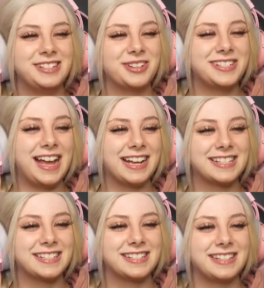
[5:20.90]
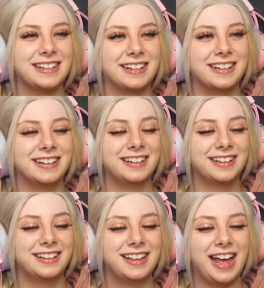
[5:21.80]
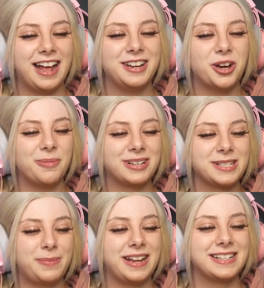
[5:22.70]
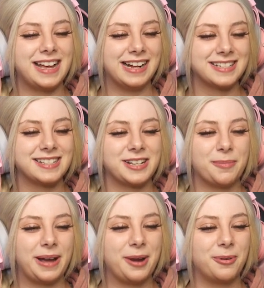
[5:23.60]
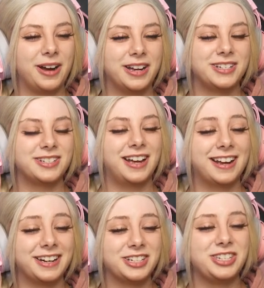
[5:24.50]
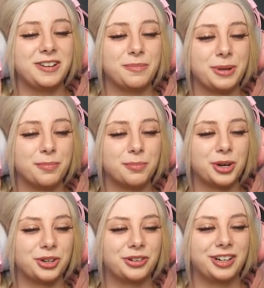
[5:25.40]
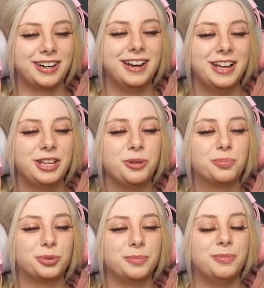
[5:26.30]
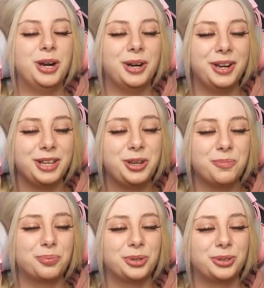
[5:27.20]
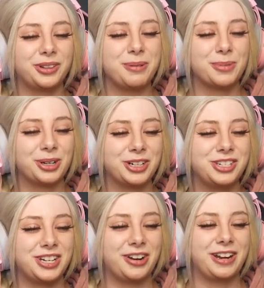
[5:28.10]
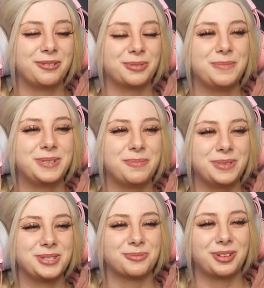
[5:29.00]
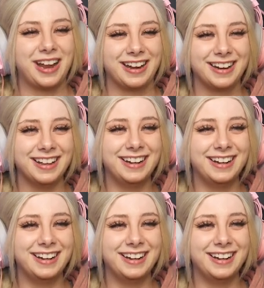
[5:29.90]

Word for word: No taxes here. Nobody's paying taxes on my watch. I got an achievement, murderer. You brutally murdered Jerry and ripped up his rent.